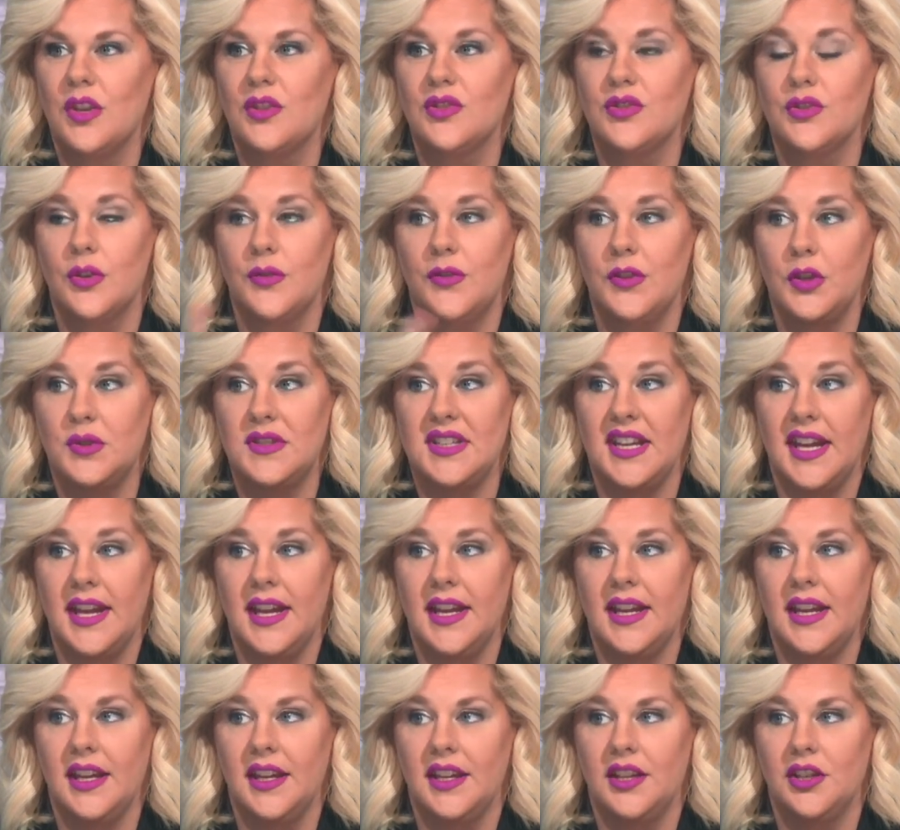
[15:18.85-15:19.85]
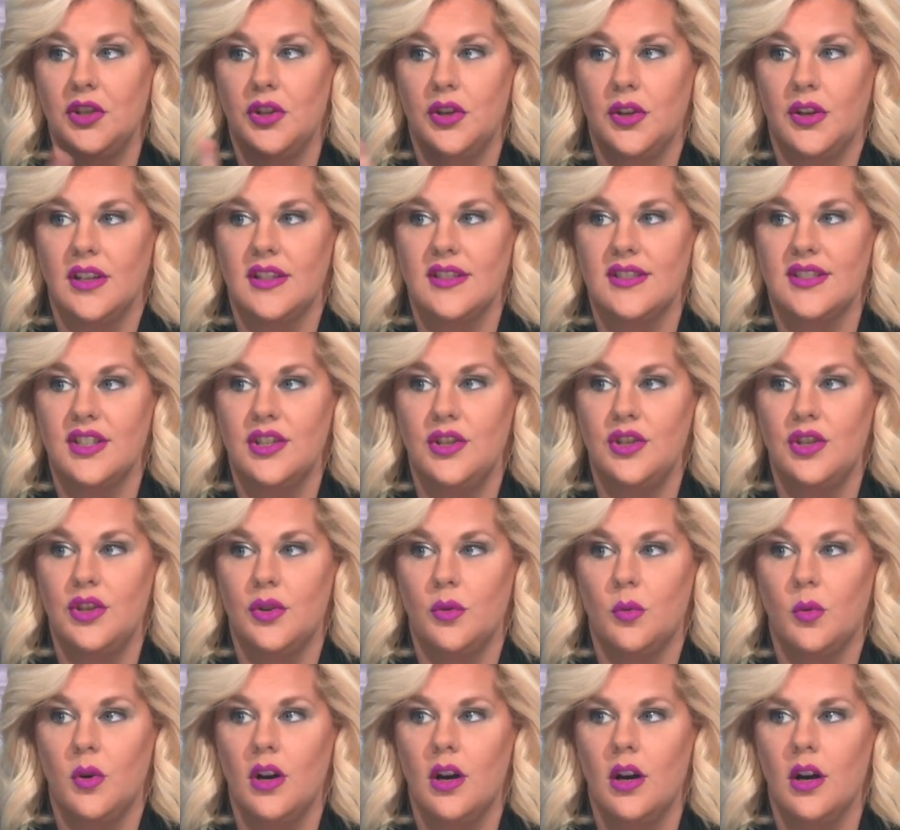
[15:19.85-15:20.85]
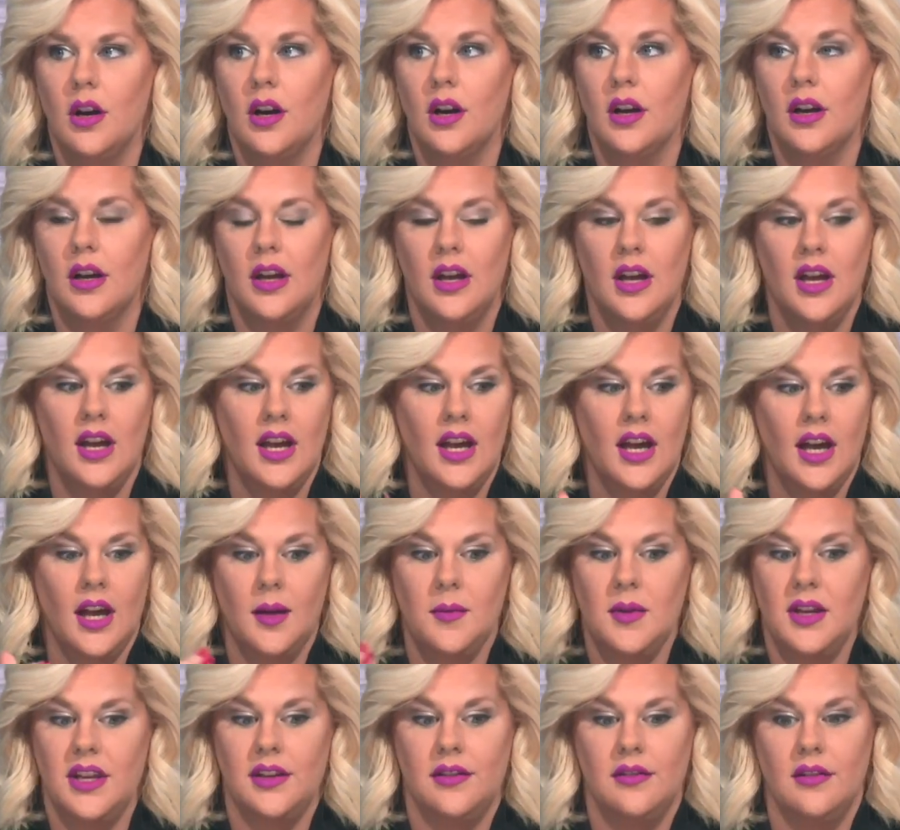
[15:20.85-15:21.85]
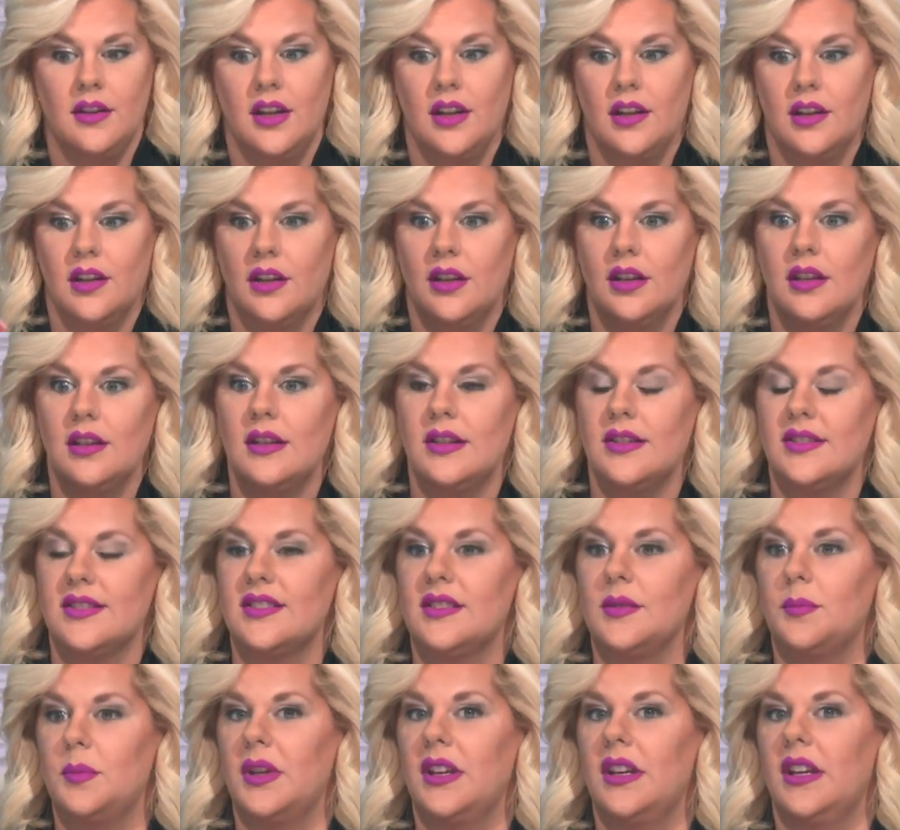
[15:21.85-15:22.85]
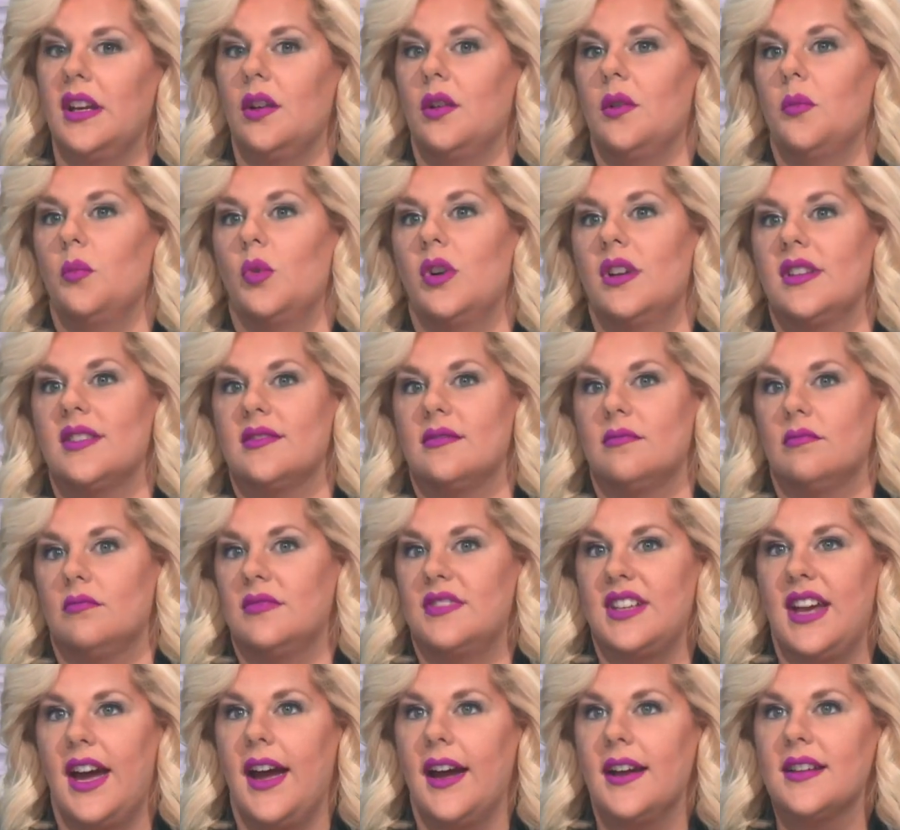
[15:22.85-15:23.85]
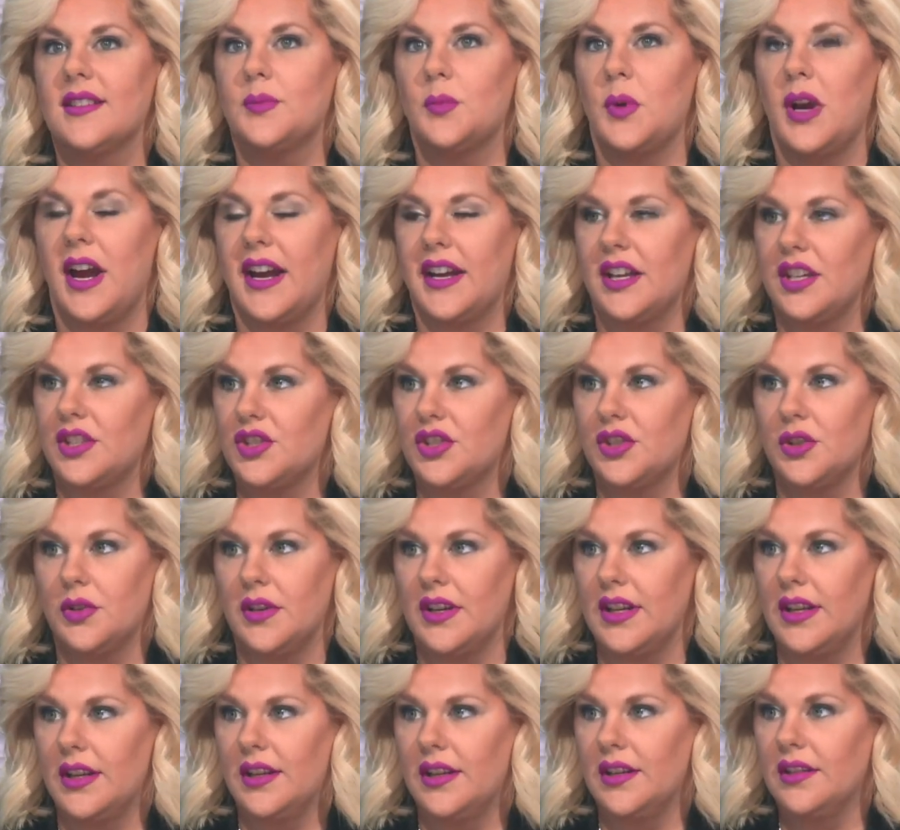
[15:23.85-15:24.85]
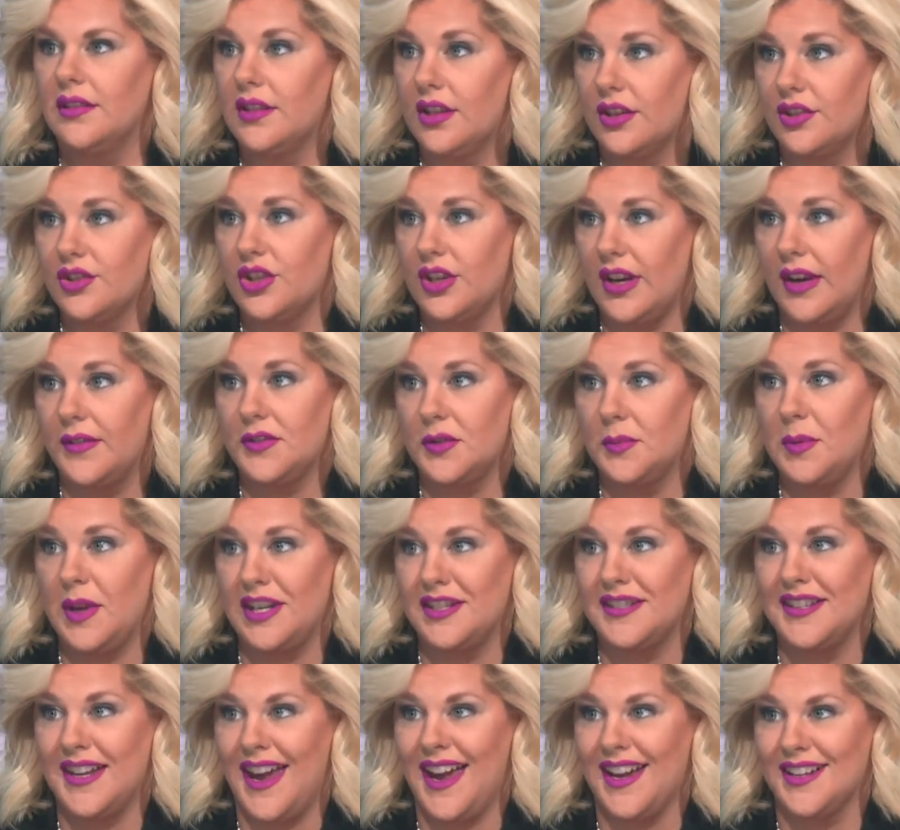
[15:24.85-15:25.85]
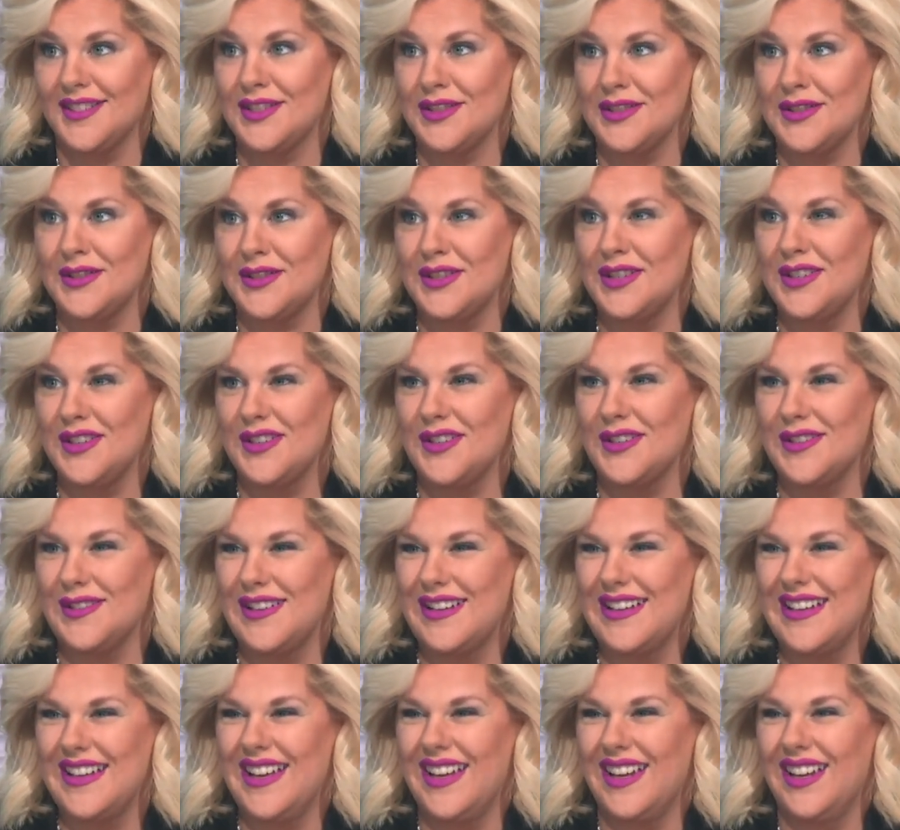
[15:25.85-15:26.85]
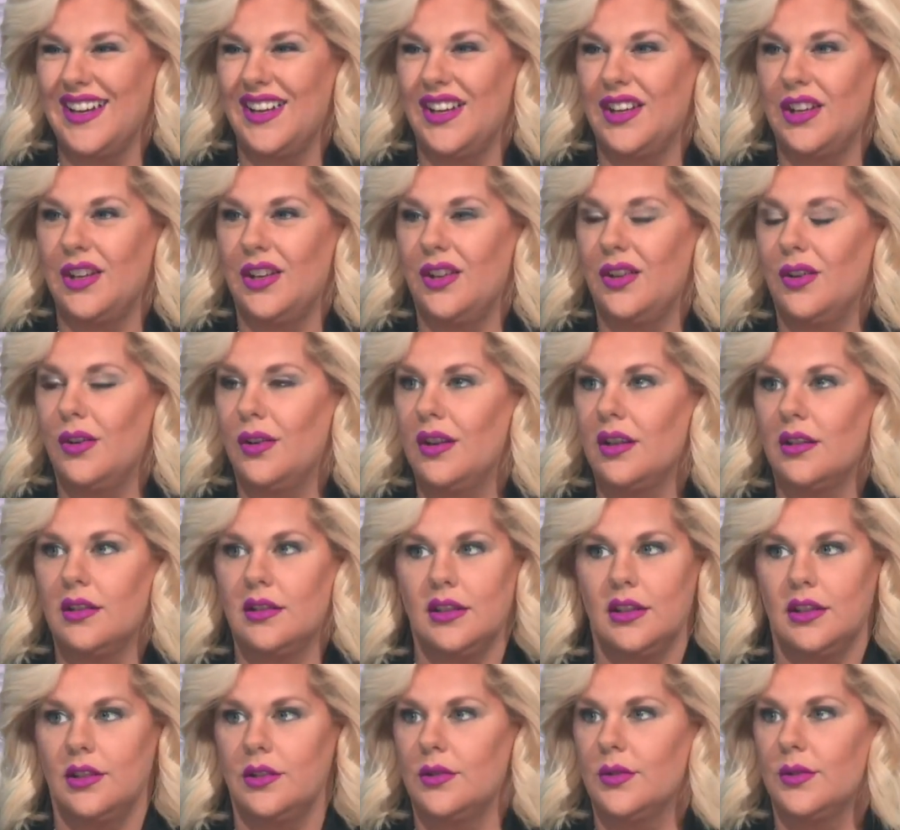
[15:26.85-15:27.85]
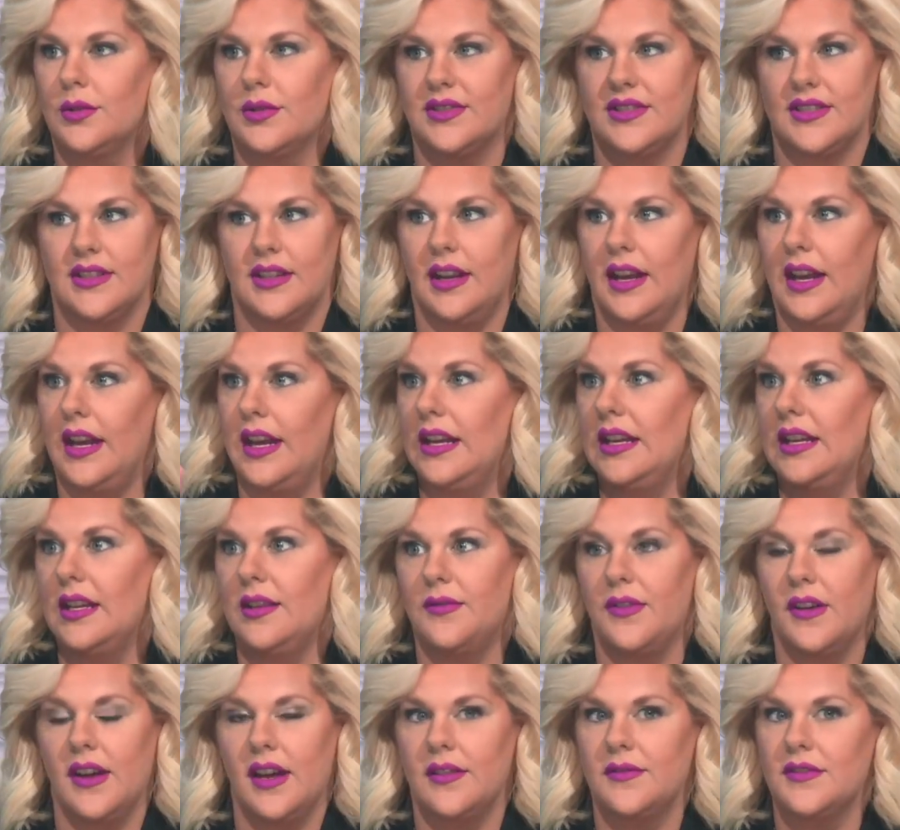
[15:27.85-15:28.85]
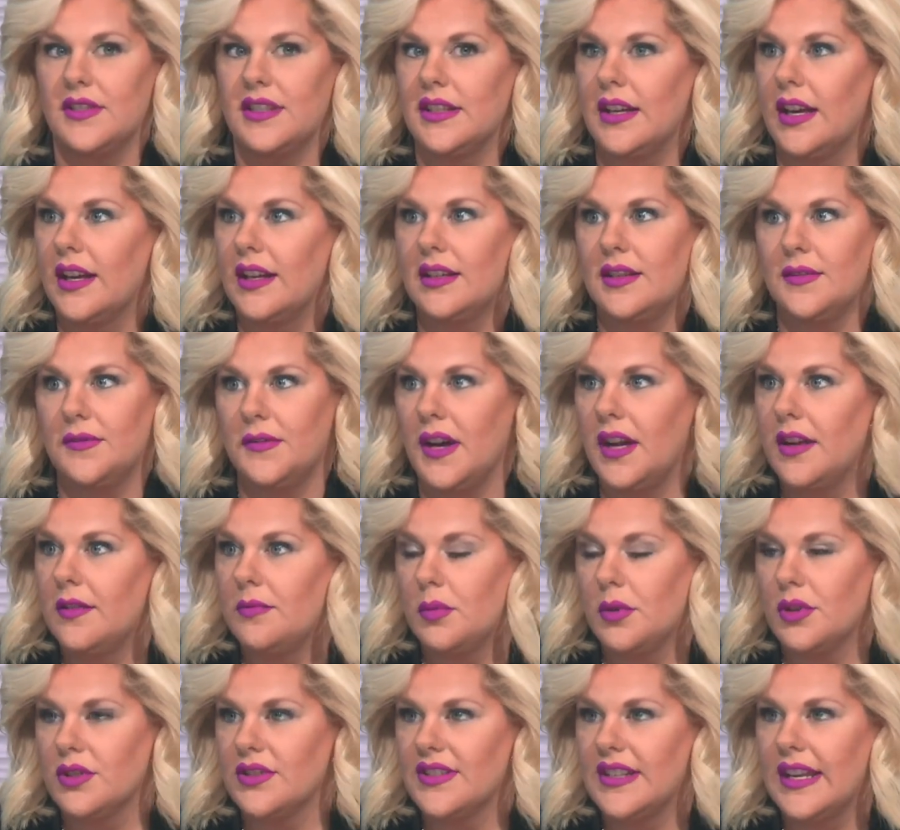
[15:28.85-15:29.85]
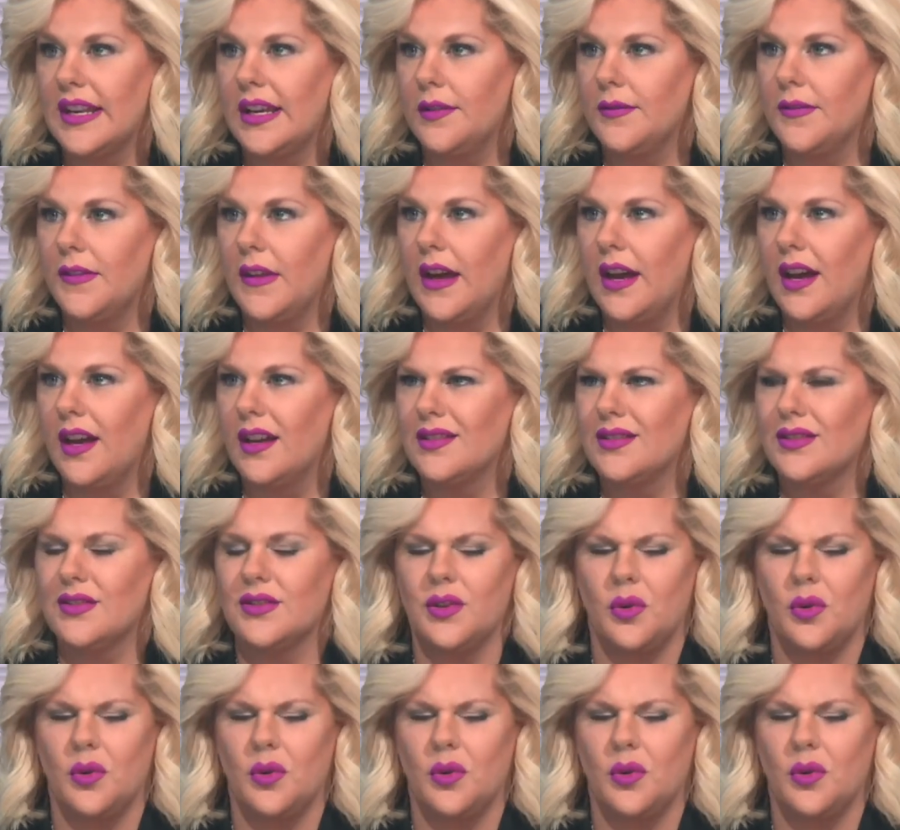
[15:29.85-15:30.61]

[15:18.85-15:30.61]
So if you take it and you continue to work, I mean, goodness, depending on what tax bracket you're in, because you have to pay taxes too, you could lose 85 to 95% of that.